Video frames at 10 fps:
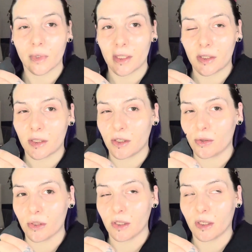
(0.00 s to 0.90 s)
I just
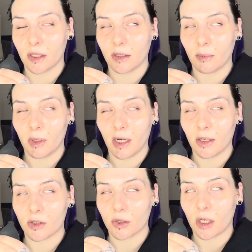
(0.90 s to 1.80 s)
usually let them
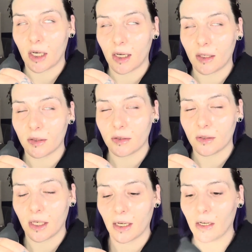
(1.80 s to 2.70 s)
air dry.
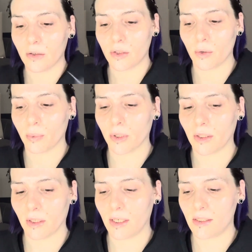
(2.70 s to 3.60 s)
Like I'll do
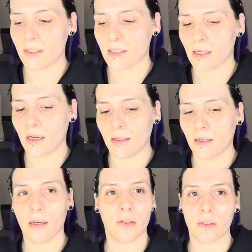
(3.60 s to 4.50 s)
pre-cleanse and
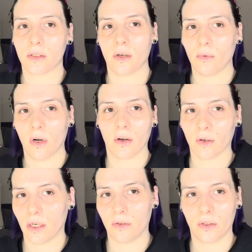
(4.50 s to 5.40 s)
then I'll just go walk
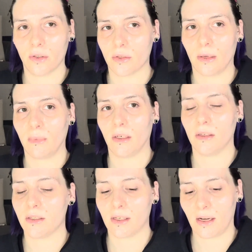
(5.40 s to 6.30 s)
around or do something
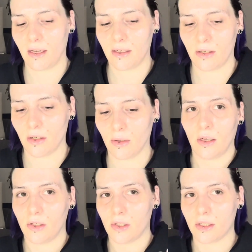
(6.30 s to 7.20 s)
else that I need to do
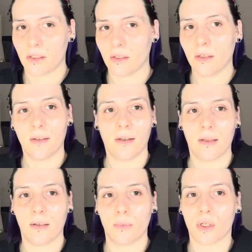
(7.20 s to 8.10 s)
and just let
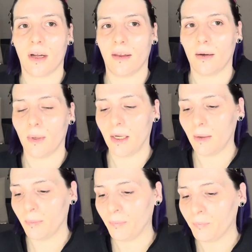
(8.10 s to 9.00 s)
them dry that
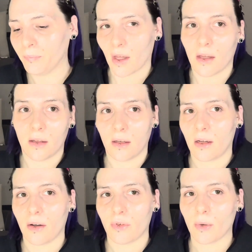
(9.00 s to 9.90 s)
way. And then
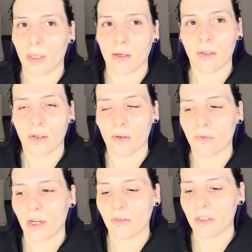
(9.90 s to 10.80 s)
after about,
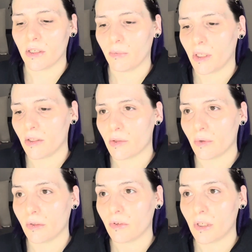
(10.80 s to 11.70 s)
5 or 10 minutes,
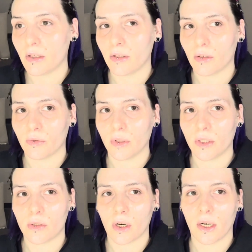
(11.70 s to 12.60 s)
whenever I think they're fully
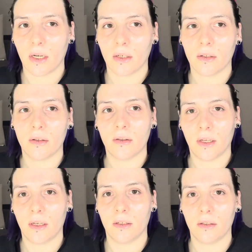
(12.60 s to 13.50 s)
dry,
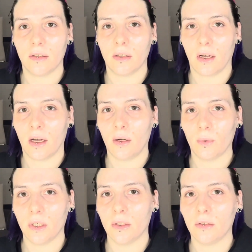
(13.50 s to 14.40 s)
then I
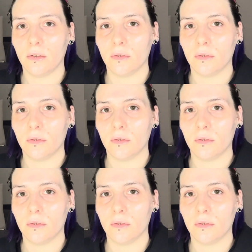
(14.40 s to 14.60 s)
will